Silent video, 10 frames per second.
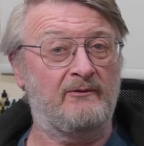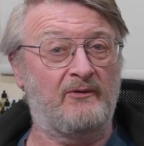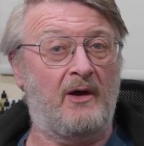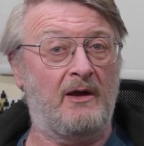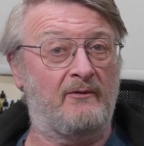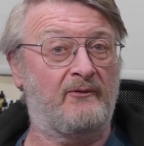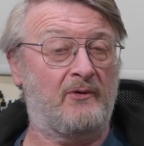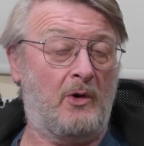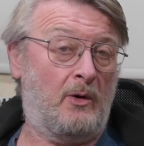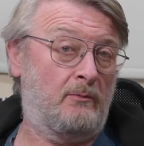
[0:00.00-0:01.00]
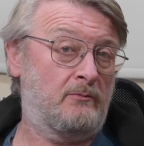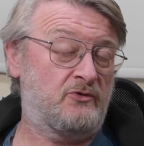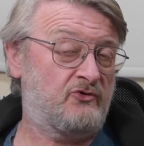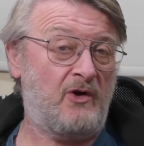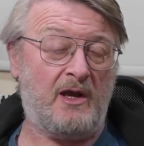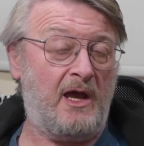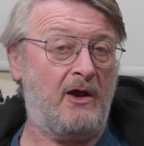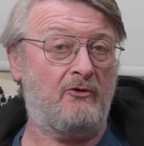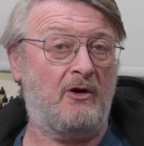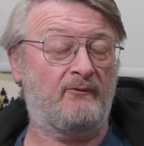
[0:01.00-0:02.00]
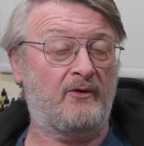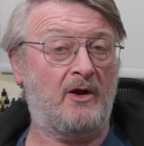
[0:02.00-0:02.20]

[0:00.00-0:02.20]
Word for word: fire from strike aircraft